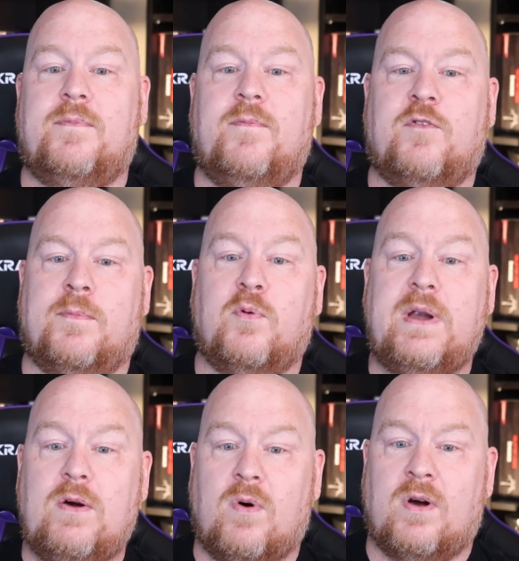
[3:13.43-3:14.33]
for
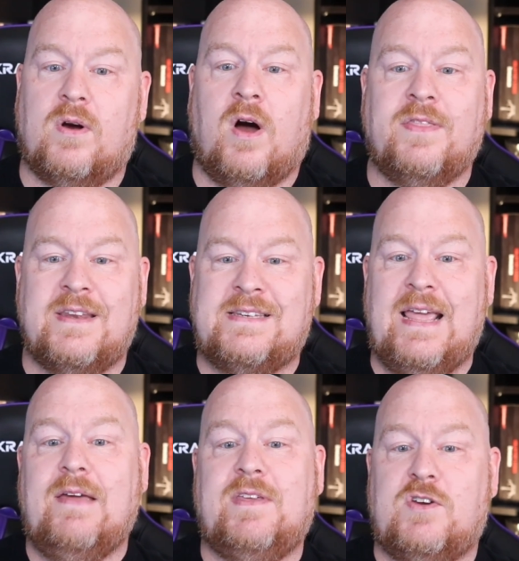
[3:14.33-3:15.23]
pre-order on the
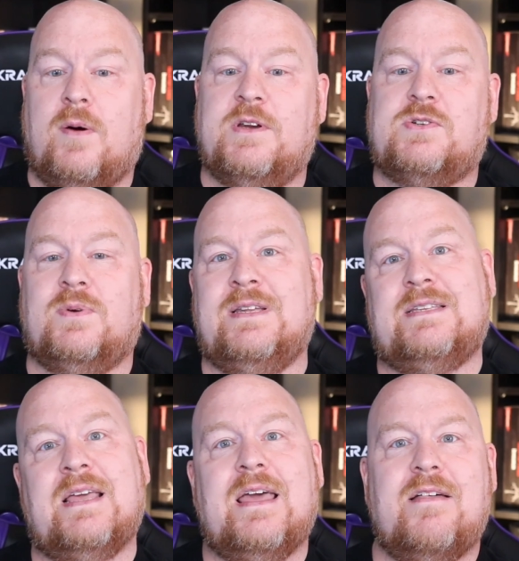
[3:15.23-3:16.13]
day of the Indomitus release